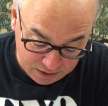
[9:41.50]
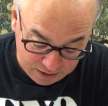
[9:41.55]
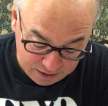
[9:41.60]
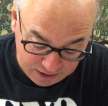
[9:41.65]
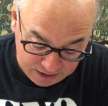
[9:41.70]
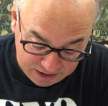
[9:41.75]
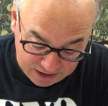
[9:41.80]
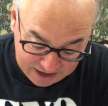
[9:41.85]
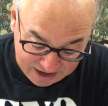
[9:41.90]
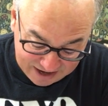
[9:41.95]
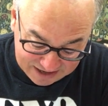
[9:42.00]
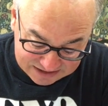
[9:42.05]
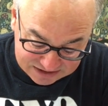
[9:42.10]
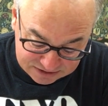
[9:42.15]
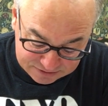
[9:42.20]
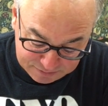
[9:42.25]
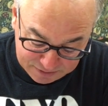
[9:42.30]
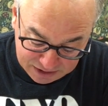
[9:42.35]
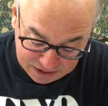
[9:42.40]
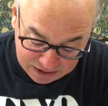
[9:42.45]
He
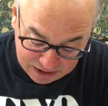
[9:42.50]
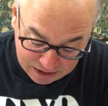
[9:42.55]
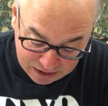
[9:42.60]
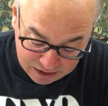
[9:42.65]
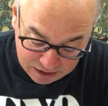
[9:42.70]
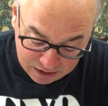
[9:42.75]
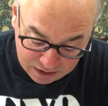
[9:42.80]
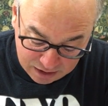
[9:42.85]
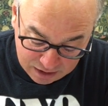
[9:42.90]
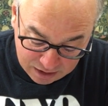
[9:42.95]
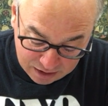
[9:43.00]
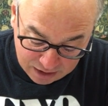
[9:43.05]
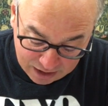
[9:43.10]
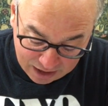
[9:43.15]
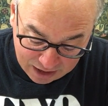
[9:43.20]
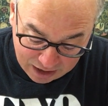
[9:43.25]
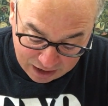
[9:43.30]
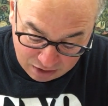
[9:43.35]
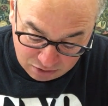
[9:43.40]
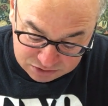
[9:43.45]
asked me
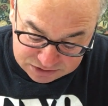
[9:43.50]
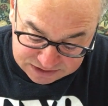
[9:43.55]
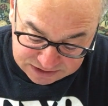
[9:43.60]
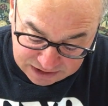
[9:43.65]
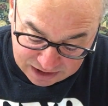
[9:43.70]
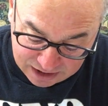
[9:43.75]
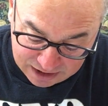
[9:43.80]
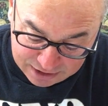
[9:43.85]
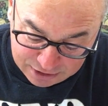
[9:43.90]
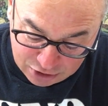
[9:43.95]
how did I